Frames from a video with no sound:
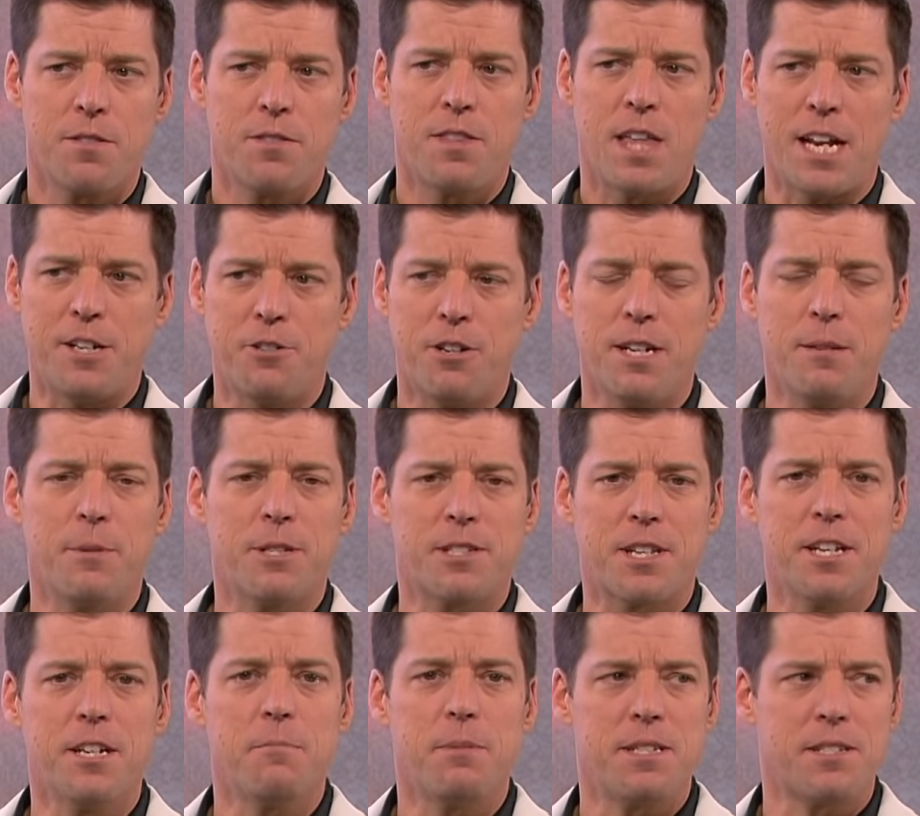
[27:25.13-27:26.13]
that dream is
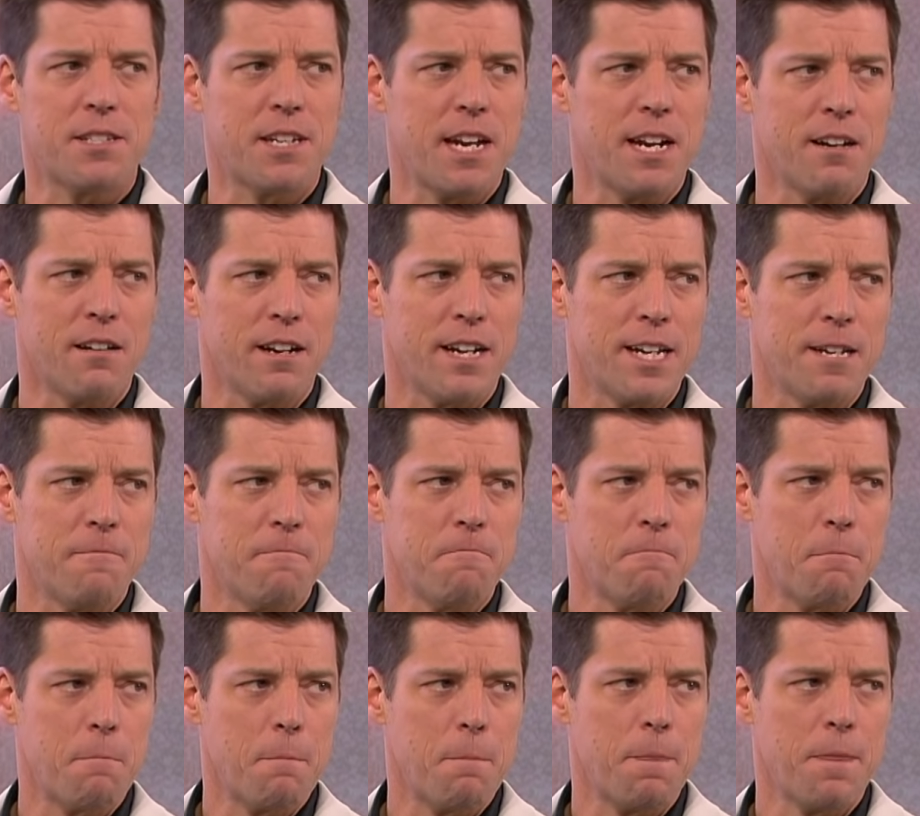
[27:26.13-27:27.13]
going to be scary.
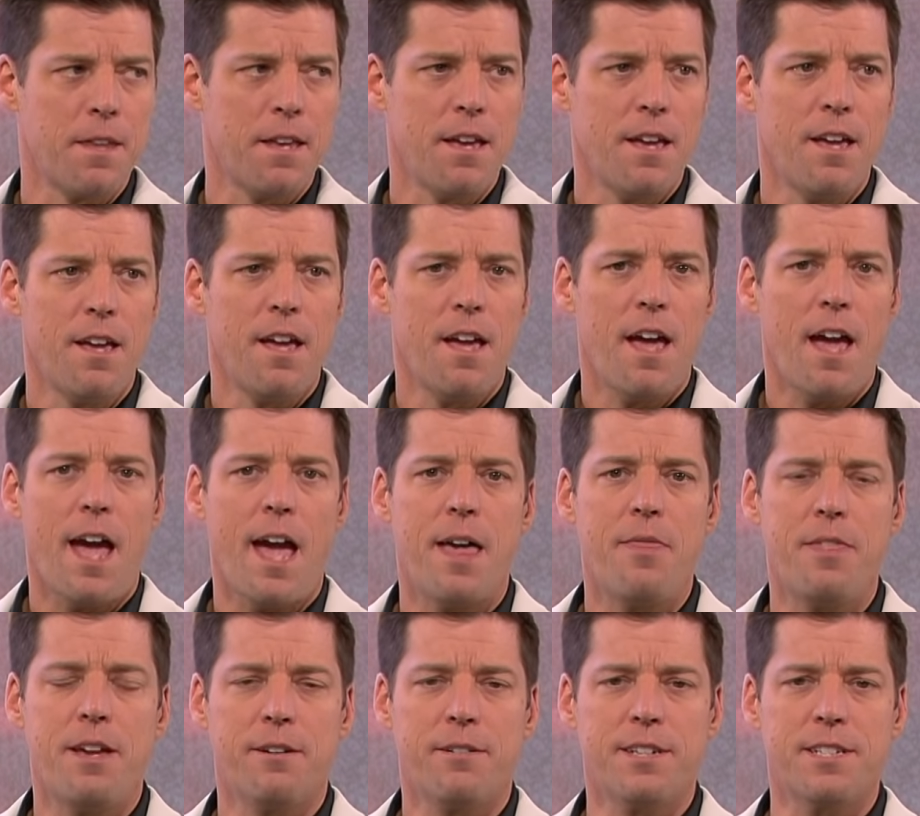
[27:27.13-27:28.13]

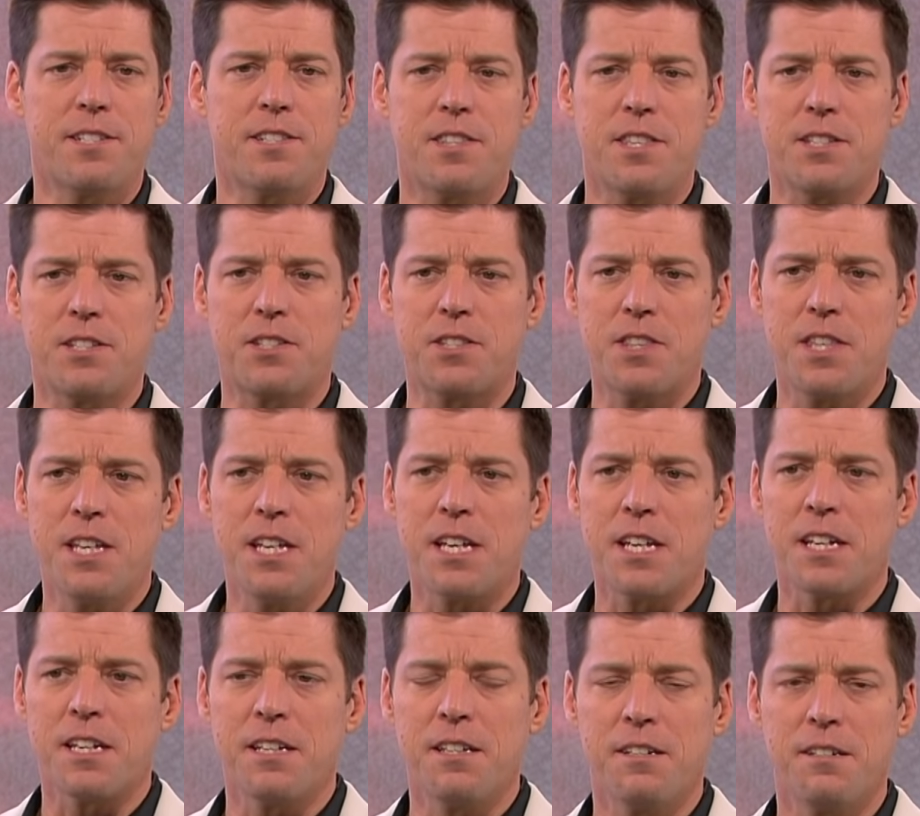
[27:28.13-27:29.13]
And there is this
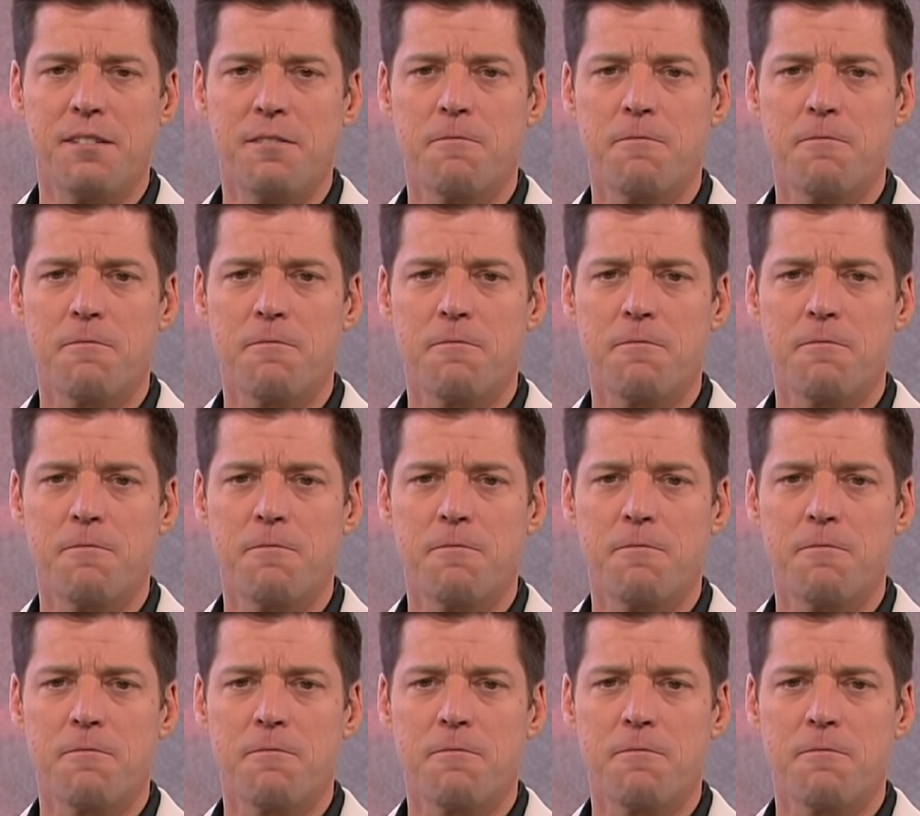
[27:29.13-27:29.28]
thing